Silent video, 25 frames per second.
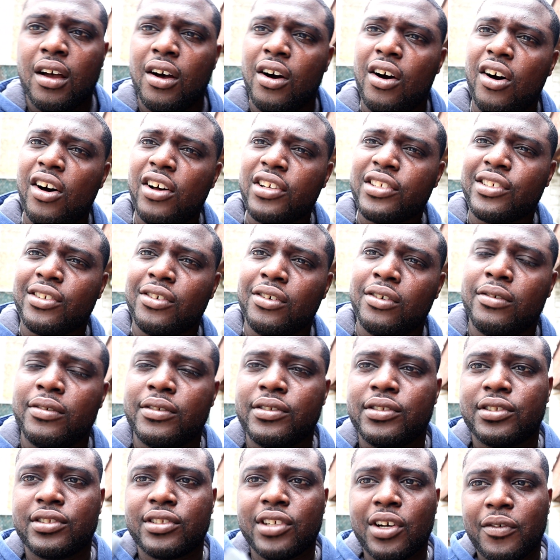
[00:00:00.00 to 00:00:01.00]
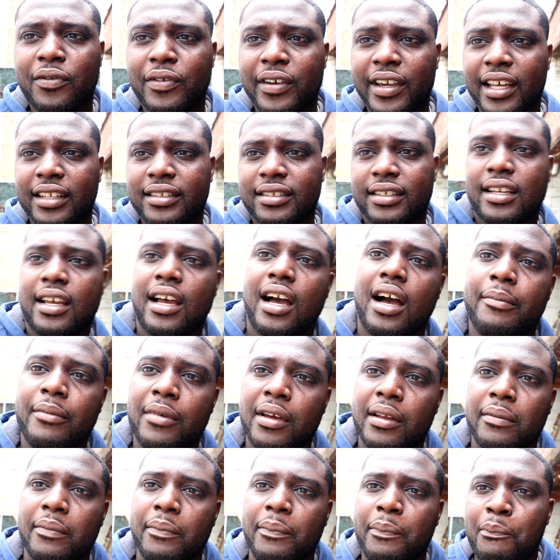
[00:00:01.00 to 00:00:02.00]
Also, don't forget to
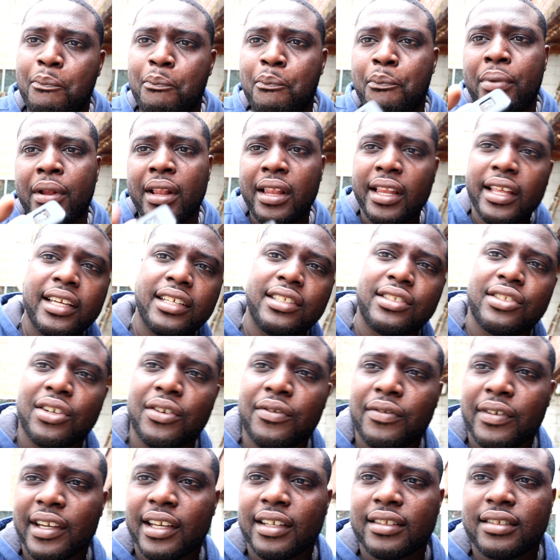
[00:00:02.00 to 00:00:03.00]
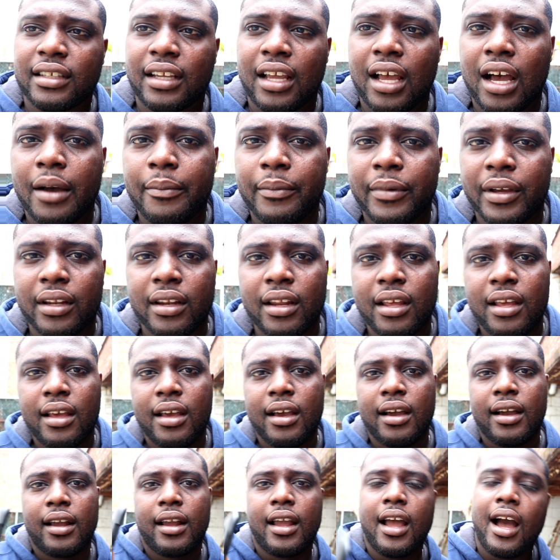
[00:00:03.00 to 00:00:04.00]
comment. Please don't forget to comment.
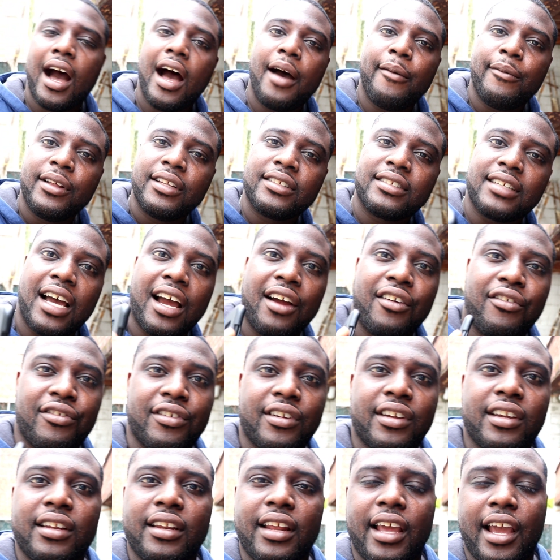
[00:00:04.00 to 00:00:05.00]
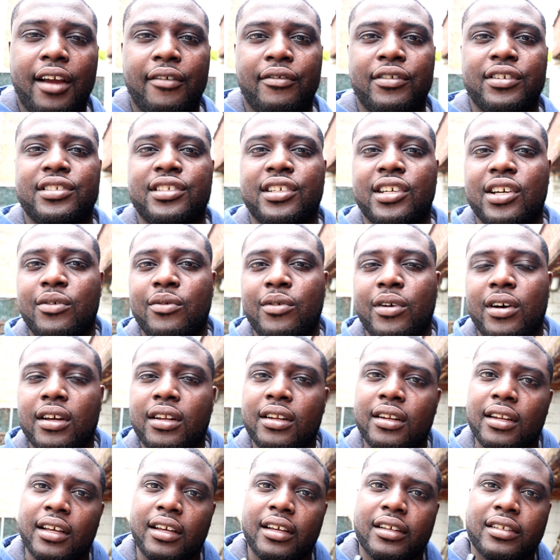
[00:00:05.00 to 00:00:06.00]
Comments, I read every single
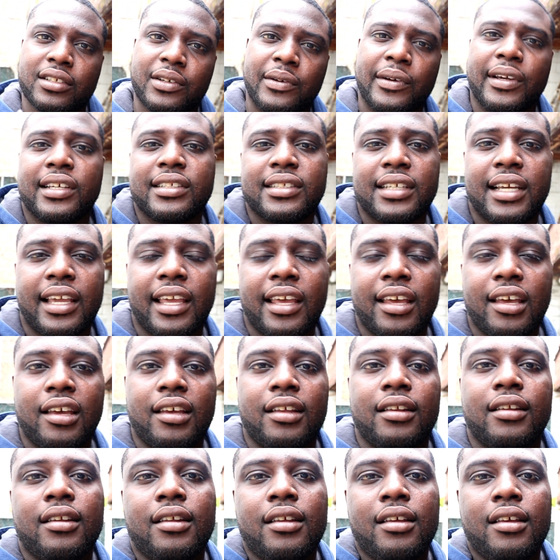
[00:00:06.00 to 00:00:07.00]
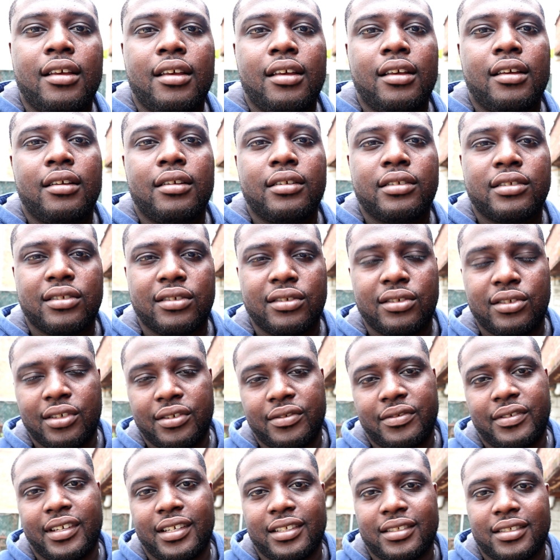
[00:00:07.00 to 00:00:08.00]
one as quick as I can, so
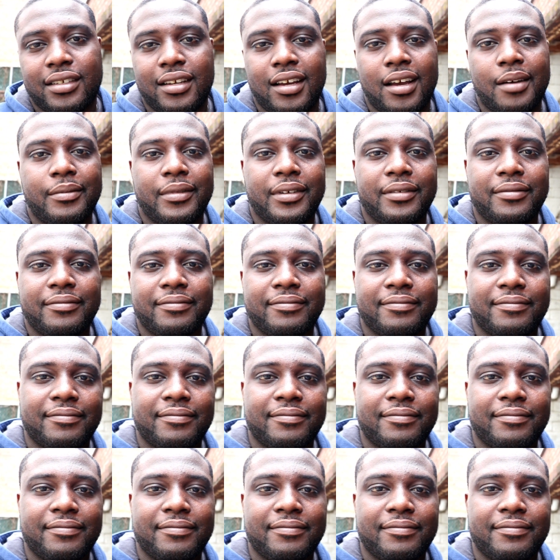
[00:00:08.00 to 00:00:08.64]
don't forget to comment.